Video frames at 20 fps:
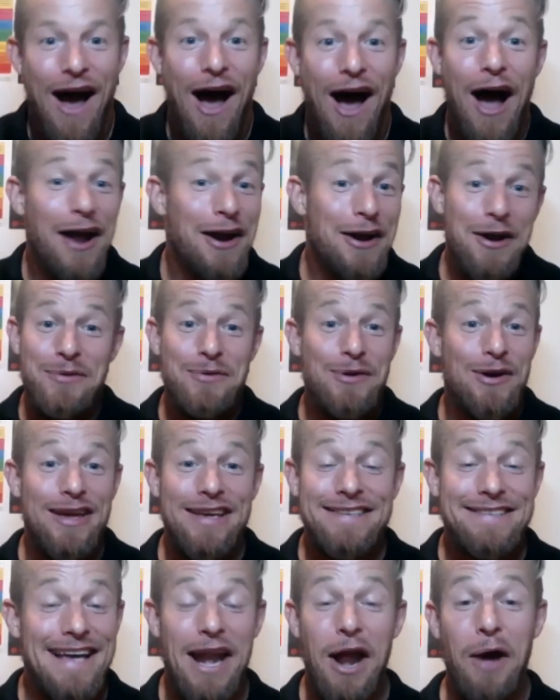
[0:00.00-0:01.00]
I don't know what you
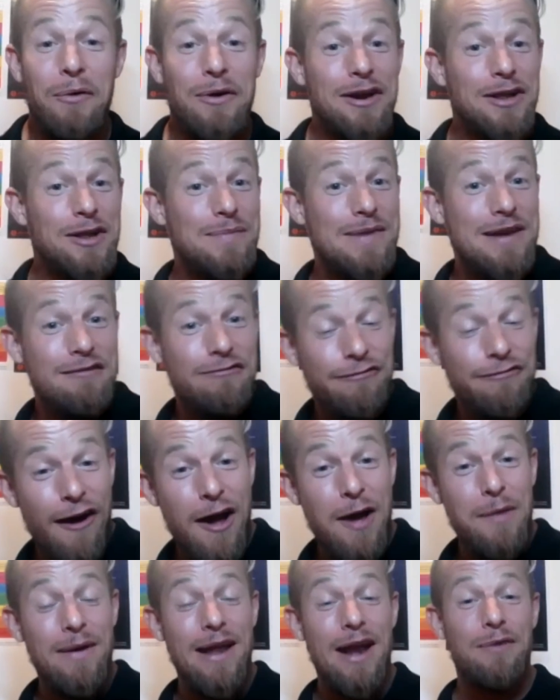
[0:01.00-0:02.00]
said. I wanted to be a
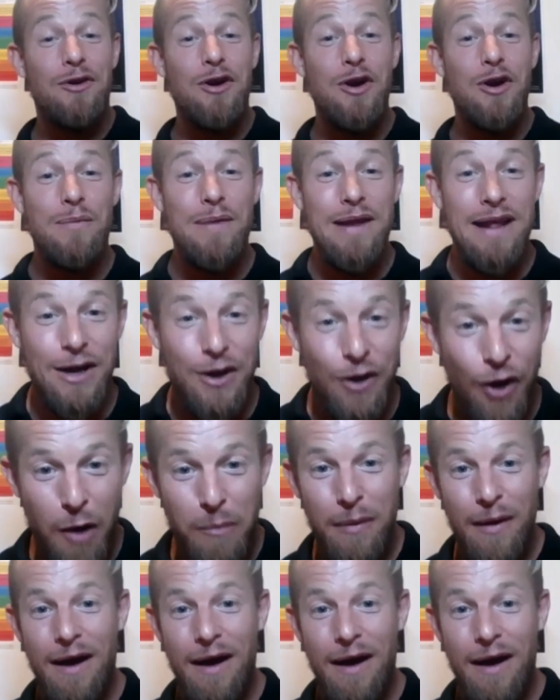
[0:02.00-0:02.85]
fireman. I wanted to be a copper.